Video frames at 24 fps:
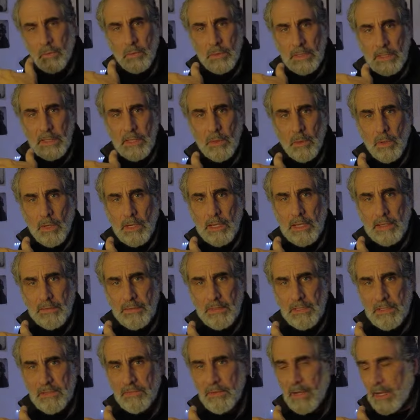really work on
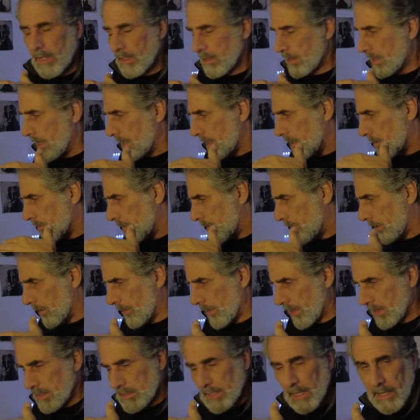this file, and I can pull
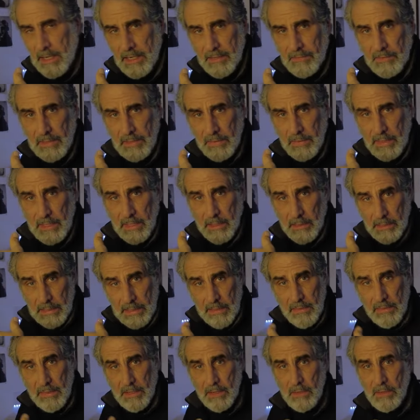things out of it that are
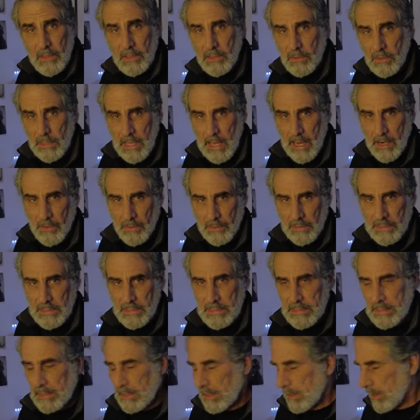in there that you can't really
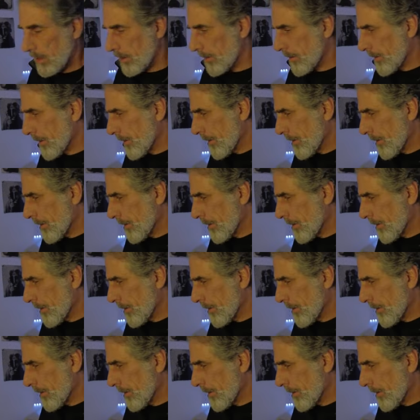see.